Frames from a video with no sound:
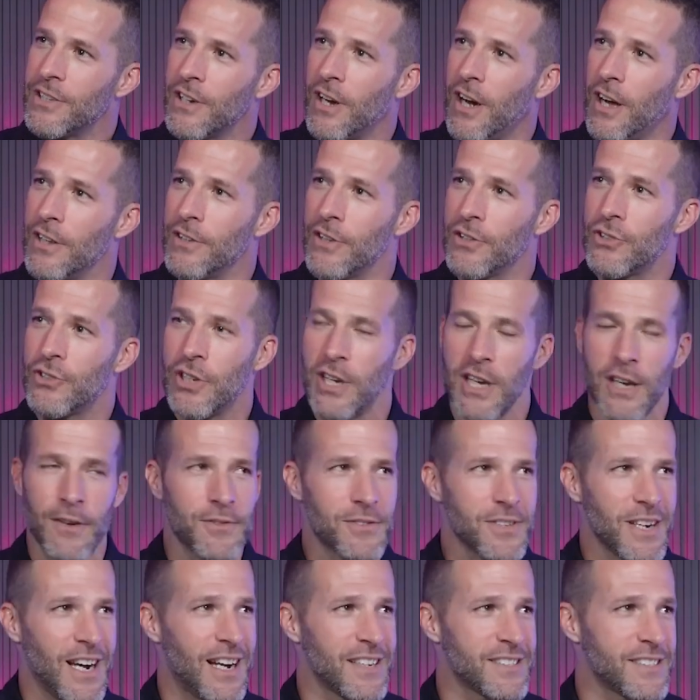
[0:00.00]
It's called the
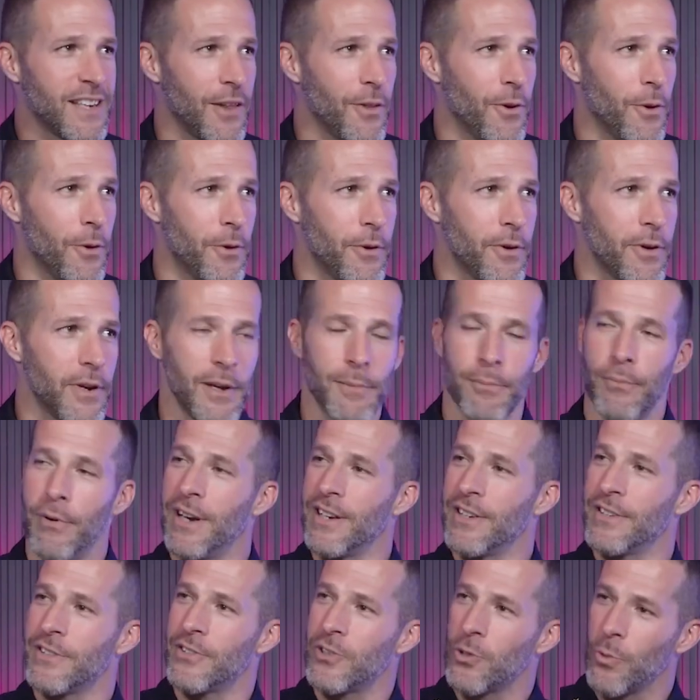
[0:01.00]
Chief's Asador. It
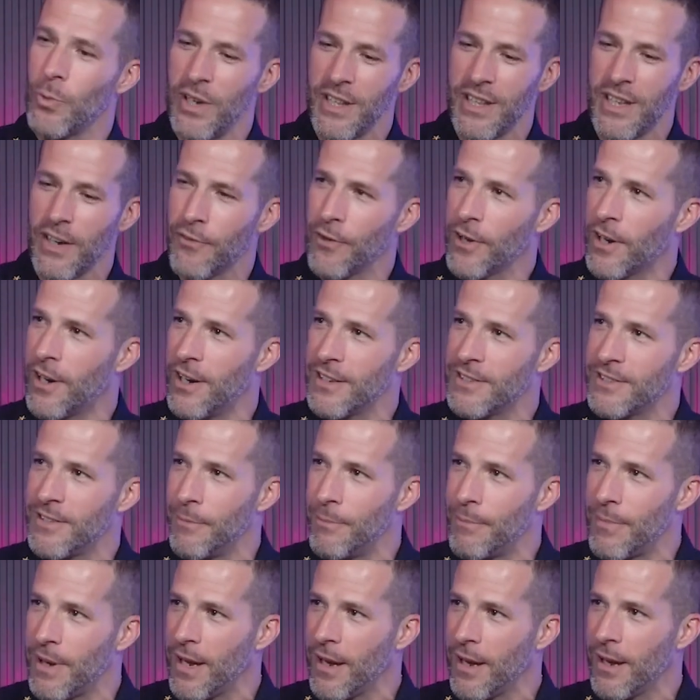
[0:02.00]
brings 3 different cuts of
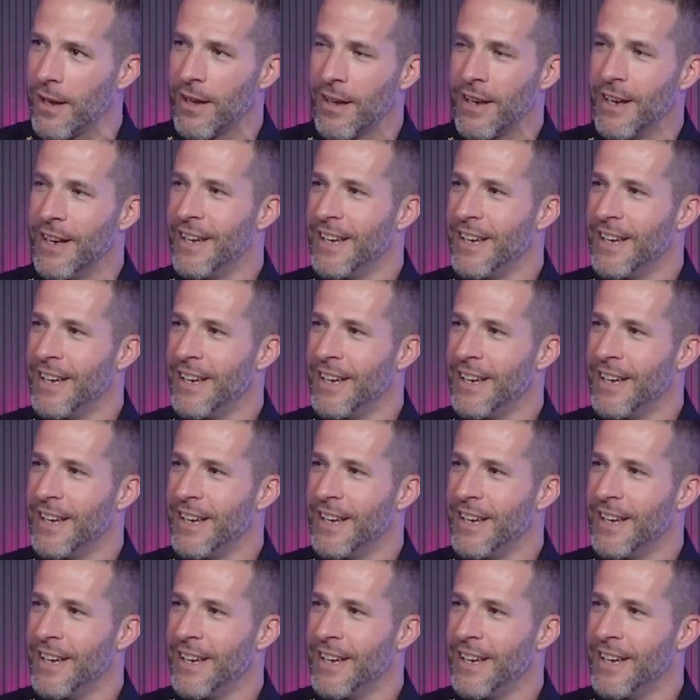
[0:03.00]
meat.